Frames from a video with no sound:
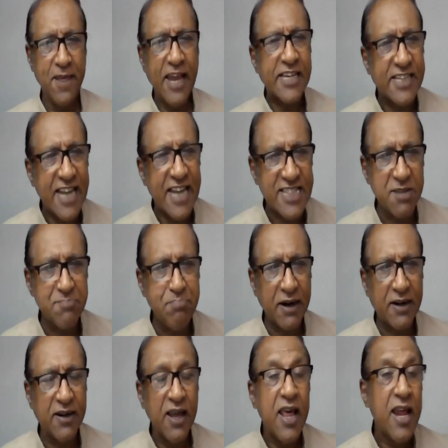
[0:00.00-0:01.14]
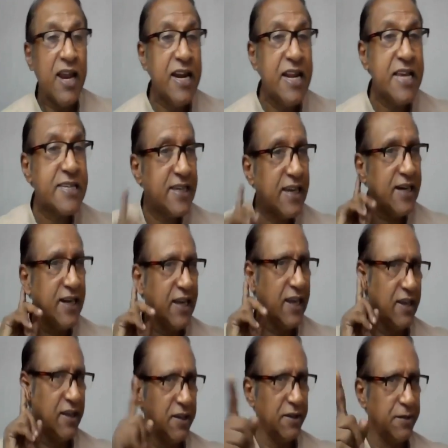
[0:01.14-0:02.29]
is nothing but
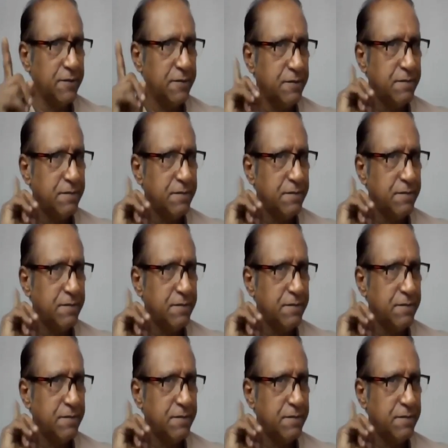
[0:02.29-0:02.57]
listening.